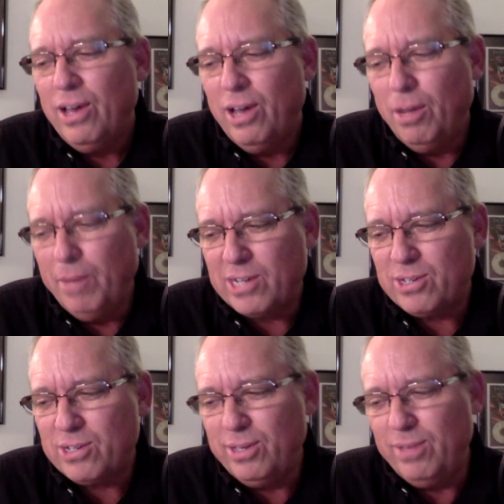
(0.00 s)

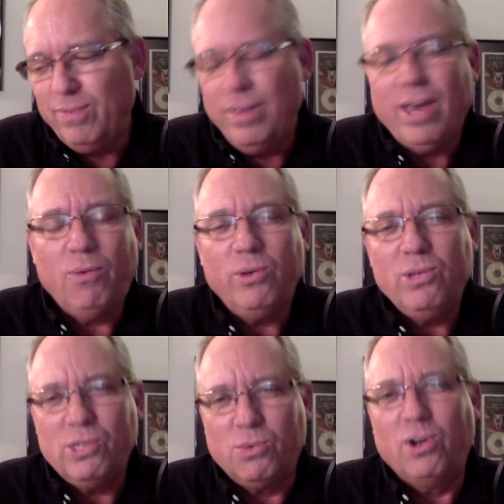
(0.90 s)
Actually, I won't
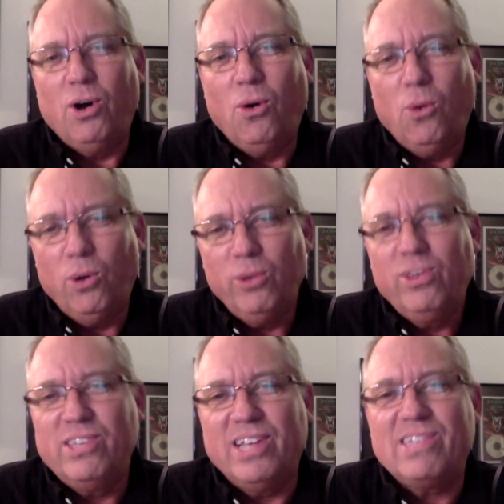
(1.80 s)
use the word old
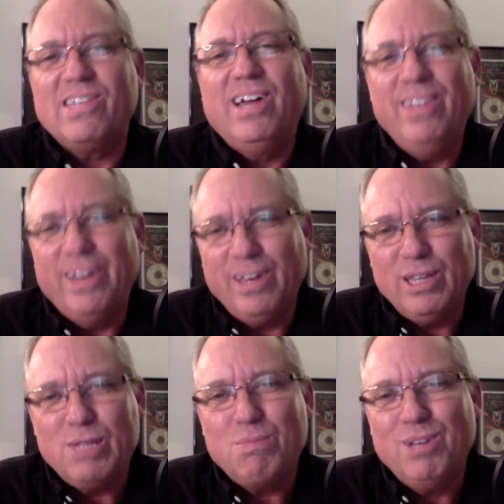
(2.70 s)
because that's not
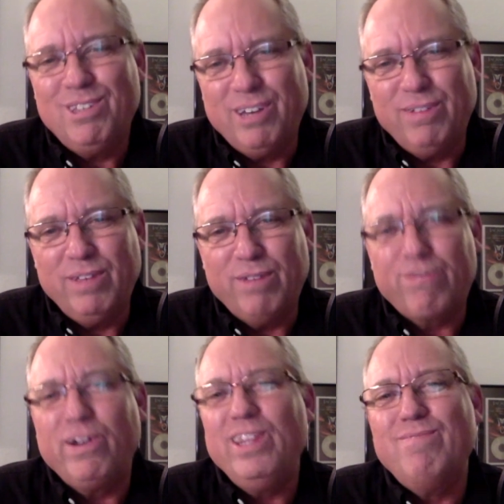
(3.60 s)
nice, but a
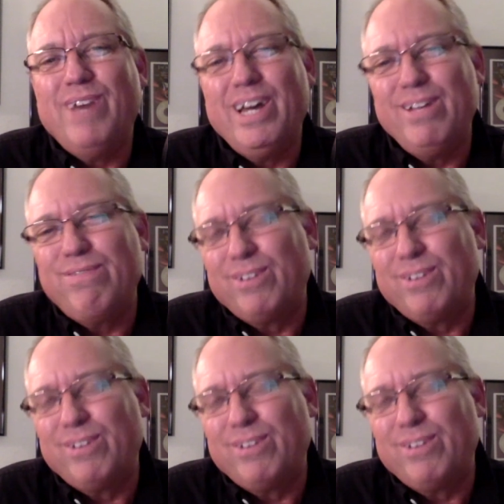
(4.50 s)
friend of mine for